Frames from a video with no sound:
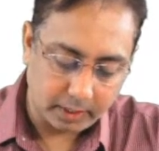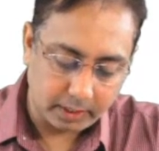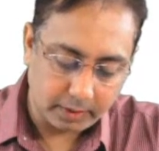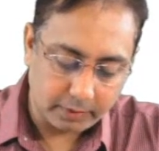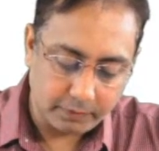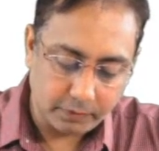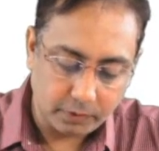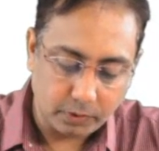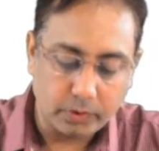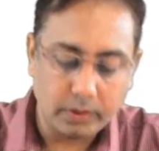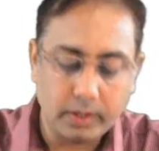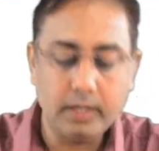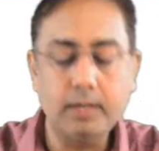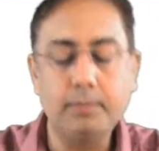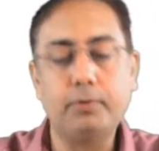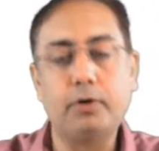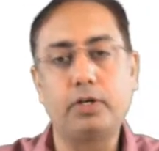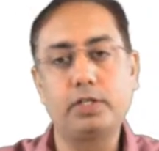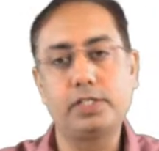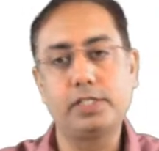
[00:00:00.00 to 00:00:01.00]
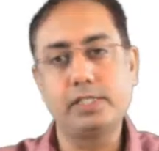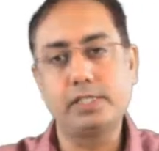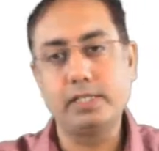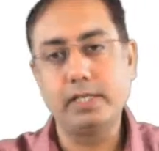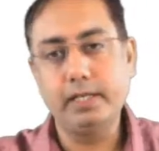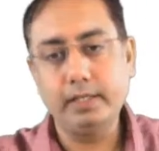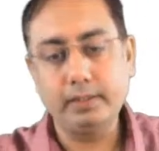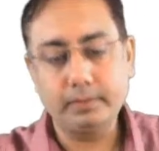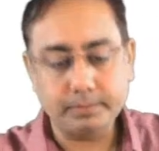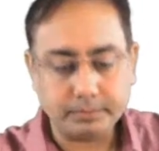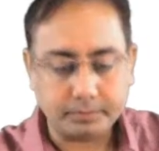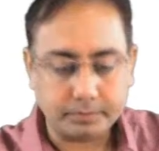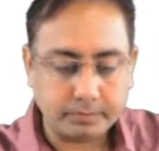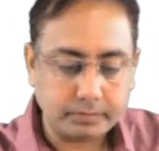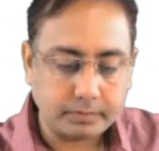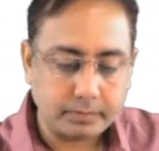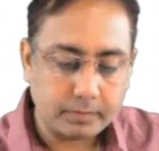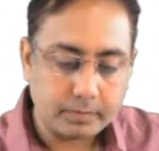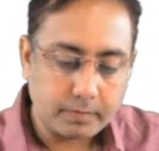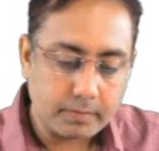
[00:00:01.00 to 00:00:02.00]
give oral amoxicillin
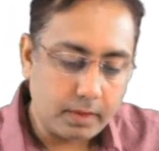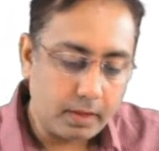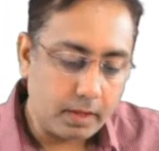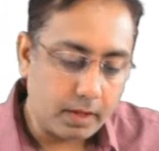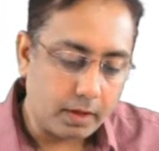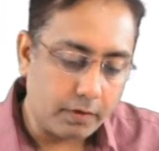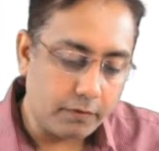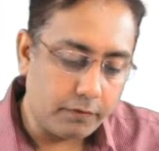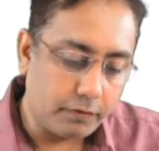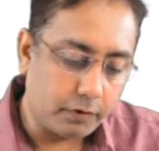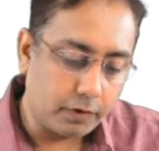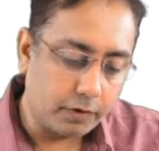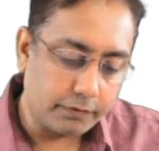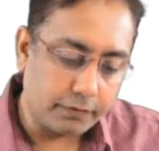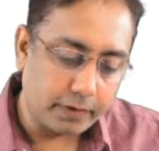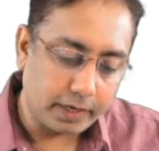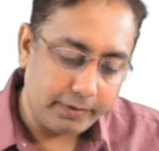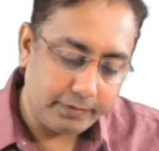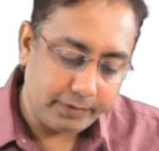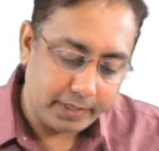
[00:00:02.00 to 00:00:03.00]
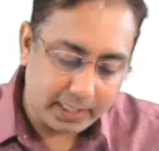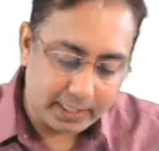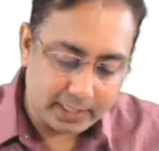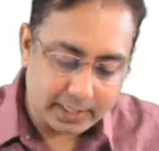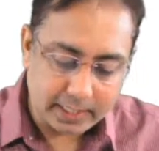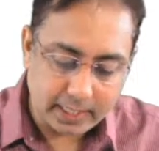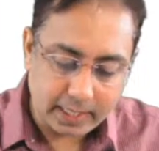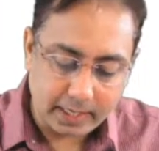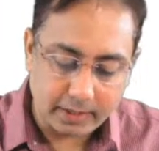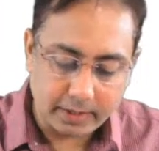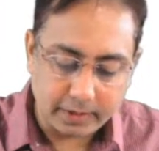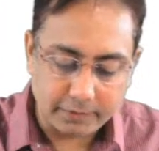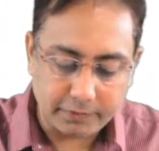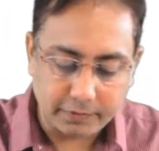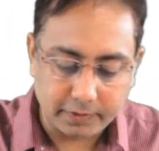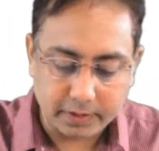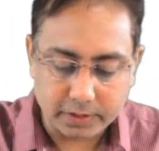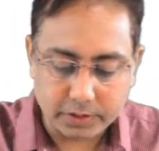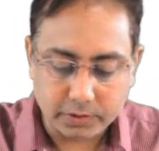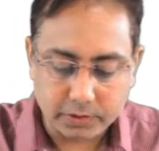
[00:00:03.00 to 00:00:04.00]
for 5 days and
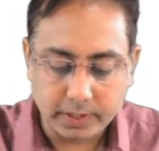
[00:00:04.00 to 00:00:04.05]
refer.